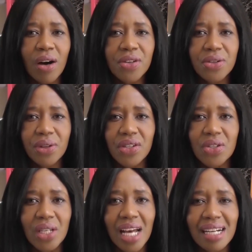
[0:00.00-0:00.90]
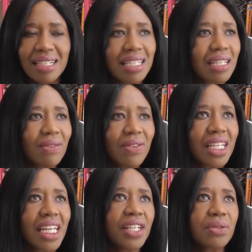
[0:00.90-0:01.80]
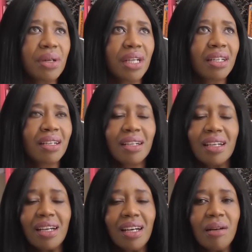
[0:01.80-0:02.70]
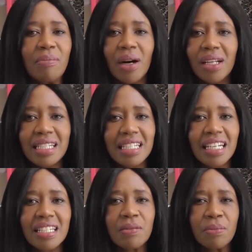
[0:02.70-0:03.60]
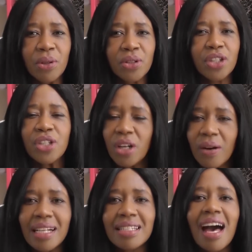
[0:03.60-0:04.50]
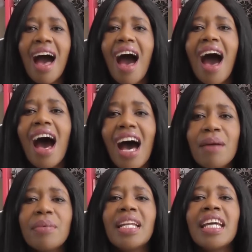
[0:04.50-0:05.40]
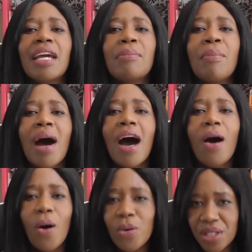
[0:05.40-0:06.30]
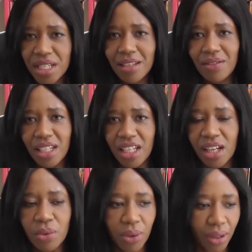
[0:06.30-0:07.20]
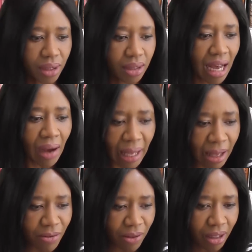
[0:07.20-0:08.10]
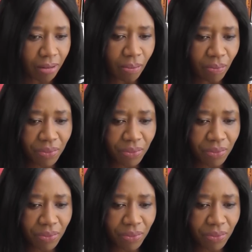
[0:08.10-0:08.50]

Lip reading: answering to like TV network politics and bullshit. You know what, I'm gonna get my own TV network. However,